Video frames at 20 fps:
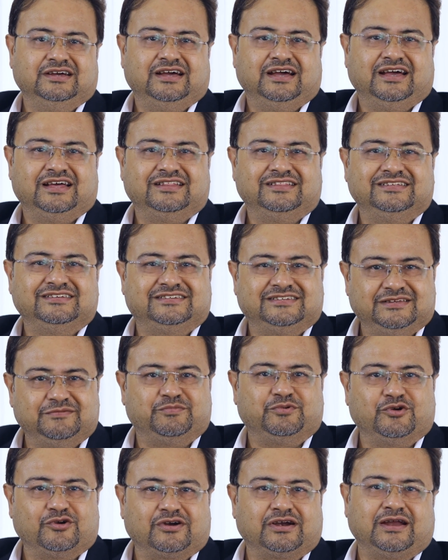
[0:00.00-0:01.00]
And this is a
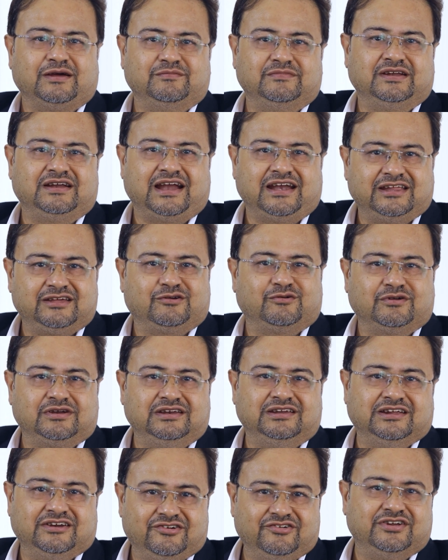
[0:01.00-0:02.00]
program that
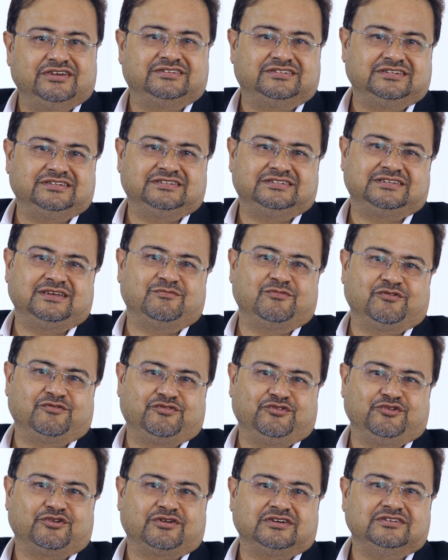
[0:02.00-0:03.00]
adequately addresses some
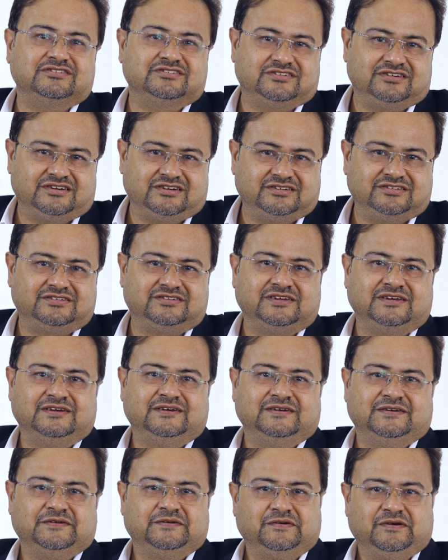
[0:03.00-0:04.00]
of your concerns
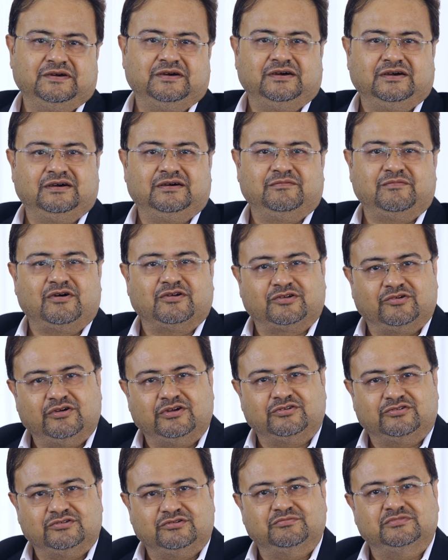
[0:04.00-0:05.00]
about
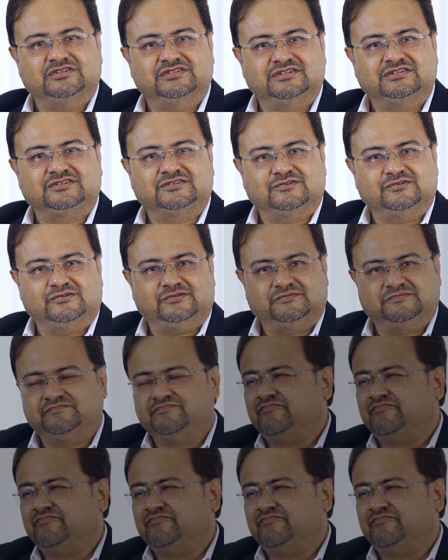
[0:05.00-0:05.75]
going to a business school.